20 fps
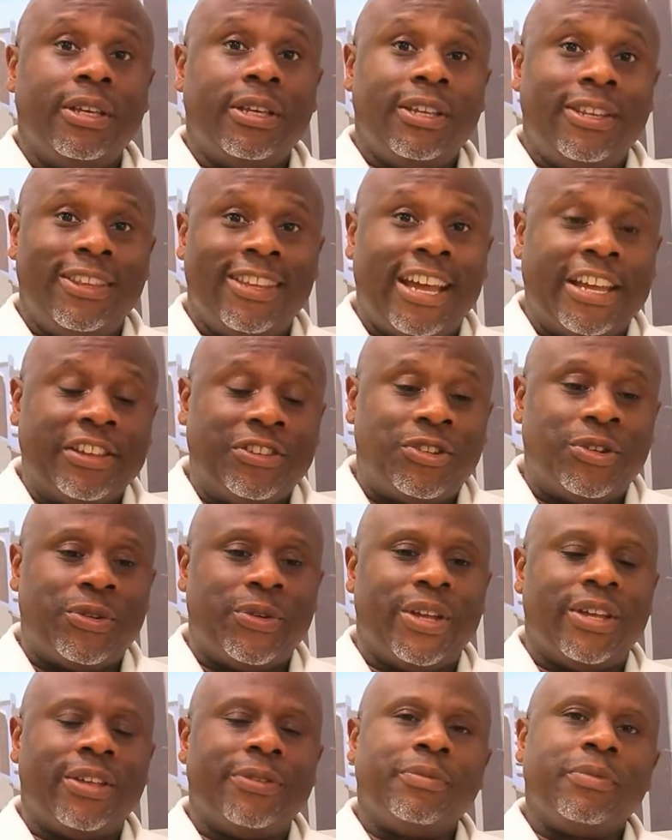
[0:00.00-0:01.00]
in
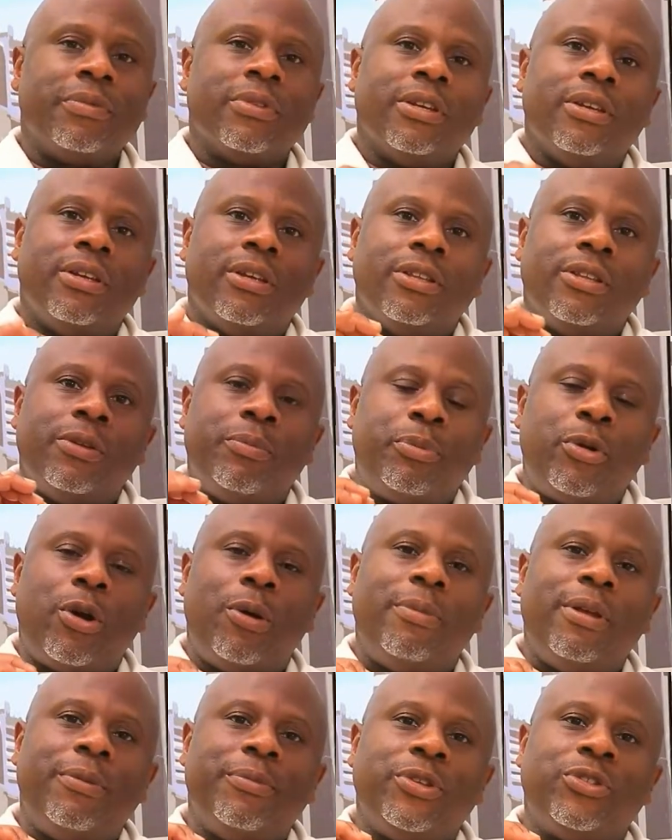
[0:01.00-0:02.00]
Nigeria, the
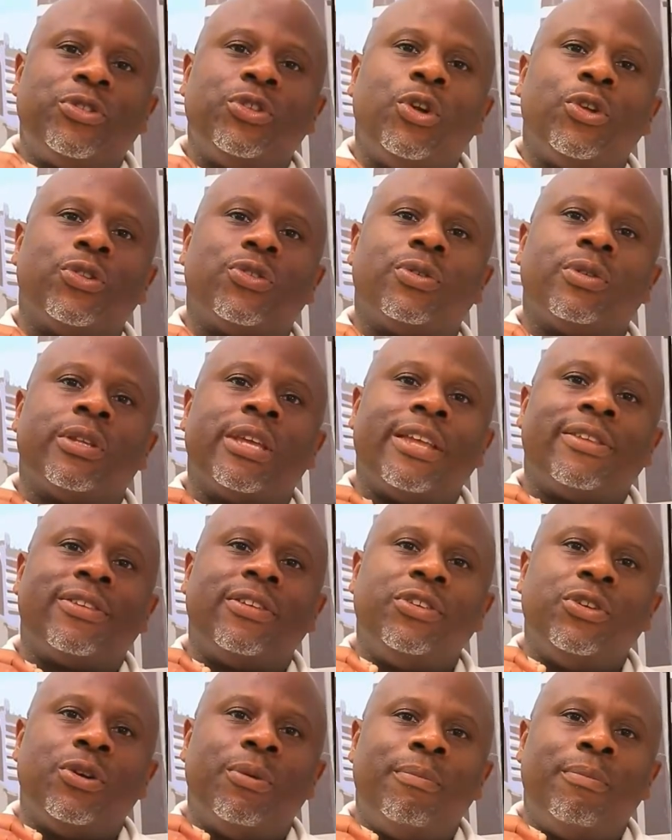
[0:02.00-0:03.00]
problem is not getting your